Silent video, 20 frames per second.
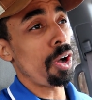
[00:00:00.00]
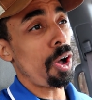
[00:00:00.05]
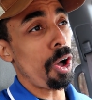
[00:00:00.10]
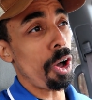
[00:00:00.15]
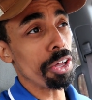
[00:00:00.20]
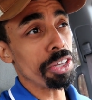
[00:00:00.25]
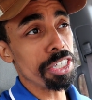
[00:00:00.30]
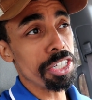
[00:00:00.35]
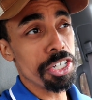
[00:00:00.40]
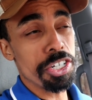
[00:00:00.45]

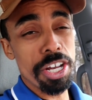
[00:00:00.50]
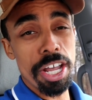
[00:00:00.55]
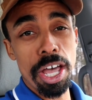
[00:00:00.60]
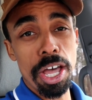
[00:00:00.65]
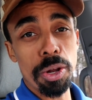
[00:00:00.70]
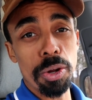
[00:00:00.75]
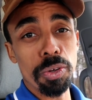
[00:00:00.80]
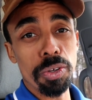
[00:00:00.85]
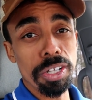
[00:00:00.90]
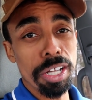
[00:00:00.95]
on this
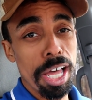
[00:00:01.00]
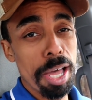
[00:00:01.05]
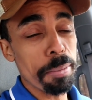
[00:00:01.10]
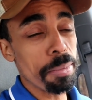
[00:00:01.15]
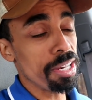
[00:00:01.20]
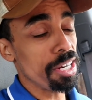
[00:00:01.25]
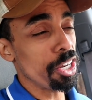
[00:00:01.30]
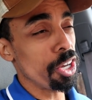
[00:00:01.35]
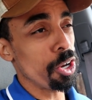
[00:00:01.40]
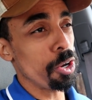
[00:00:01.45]
channel let
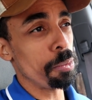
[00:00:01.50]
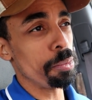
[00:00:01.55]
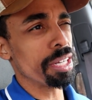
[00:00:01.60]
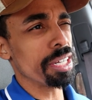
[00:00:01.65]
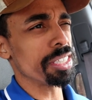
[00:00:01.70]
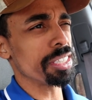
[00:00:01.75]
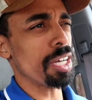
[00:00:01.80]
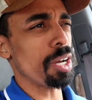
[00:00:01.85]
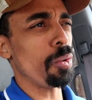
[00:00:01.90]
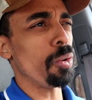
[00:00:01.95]
me know
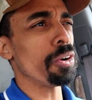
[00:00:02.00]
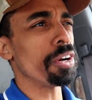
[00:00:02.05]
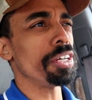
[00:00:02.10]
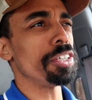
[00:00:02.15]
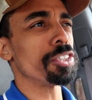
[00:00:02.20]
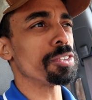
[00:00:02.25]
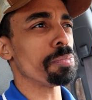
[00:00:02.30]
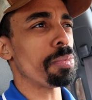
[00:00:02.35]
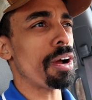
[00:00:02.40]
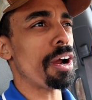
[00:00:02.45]
because i want to
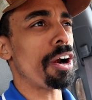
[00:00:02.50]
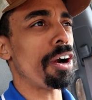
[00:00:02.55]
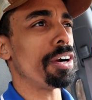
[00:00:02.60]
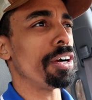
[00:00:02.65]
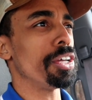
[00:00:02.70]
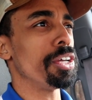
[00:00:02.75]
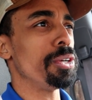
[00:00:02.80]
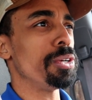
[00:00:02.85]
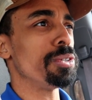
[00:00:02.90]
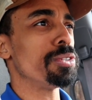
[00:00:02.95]
inspire
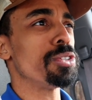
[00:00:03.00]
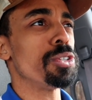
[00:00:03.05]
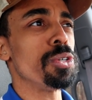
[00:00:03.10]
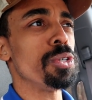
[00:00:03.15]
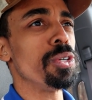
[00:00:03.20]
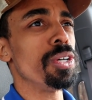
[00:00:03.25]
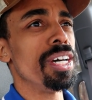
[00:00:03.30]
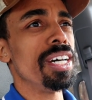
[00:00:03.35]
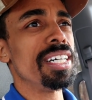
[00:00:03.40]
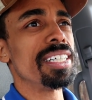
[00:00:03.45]
you
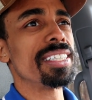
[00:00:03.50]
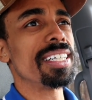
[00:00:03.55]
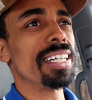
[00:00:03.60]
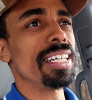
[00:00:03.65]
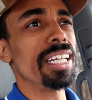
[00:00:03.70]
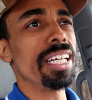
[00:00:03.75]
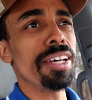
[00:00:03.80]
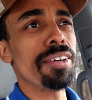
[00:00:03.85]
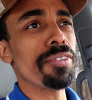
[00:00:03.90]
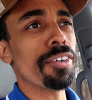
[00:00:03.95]
to to
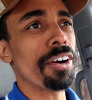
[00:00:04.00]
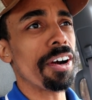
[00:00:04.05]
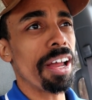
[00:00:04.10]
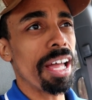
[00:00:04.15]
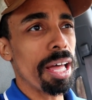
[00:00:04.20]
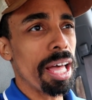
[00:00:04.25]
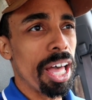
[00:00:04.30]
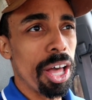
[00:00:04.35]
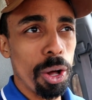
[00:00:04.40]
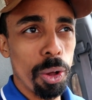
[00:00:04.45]
live a
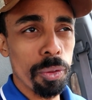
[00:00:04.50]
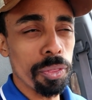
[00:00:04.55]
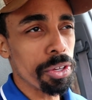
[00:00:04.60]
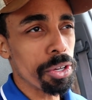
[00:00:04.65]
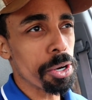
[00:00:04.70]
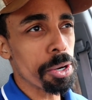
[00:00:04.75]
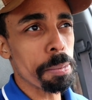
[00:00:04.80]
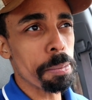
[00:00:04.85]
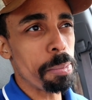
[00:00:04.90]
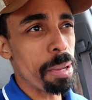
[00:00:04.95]

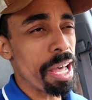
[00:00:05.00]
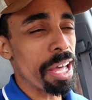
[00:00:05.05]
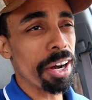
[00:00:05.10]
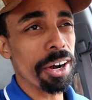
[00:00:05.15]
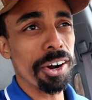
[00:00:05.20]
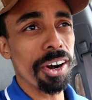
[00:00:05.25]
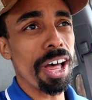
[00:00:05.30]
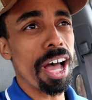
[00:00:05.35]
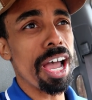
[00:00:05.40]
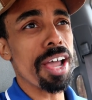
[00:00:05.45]
healthier
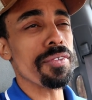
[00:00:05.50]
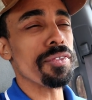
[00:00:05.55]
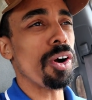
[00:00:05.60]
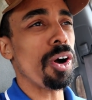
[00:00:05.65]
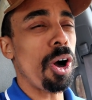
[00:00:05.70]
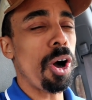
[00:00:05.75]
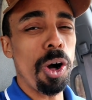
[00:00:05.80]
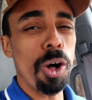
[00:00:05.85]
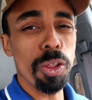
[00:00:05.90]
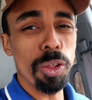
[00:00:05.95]
better life
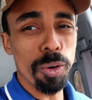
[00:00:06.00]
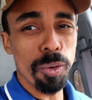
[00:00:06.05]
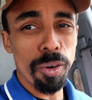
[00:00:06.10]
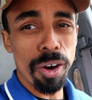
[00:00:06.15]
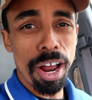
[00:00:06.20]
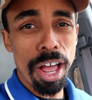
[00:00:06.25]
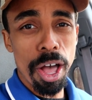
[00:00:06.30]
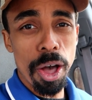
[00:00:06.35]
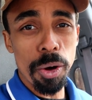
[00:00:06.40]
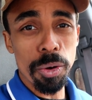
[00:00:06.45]
all
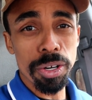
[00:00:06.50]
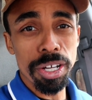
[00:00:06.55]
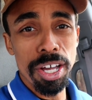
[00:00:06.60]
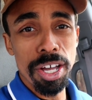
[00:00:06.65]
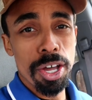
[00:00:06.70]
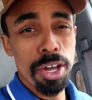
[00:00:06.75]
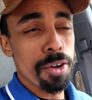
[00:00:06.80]
around